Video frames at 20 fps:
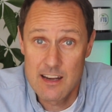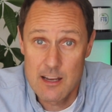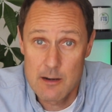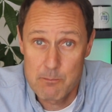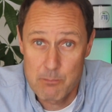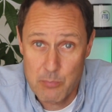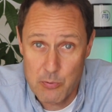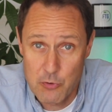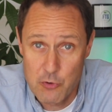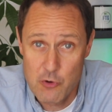
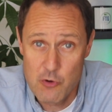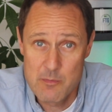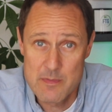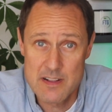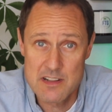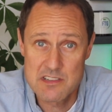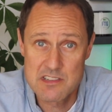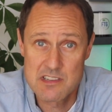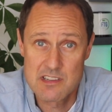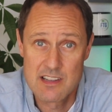
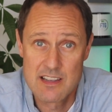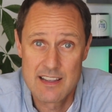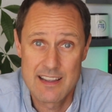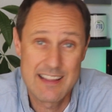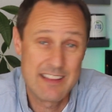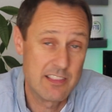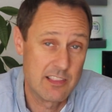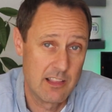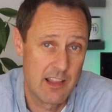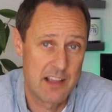improvements
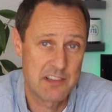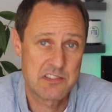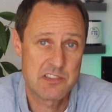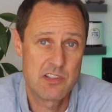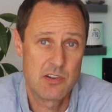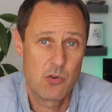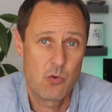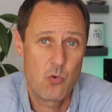in less than a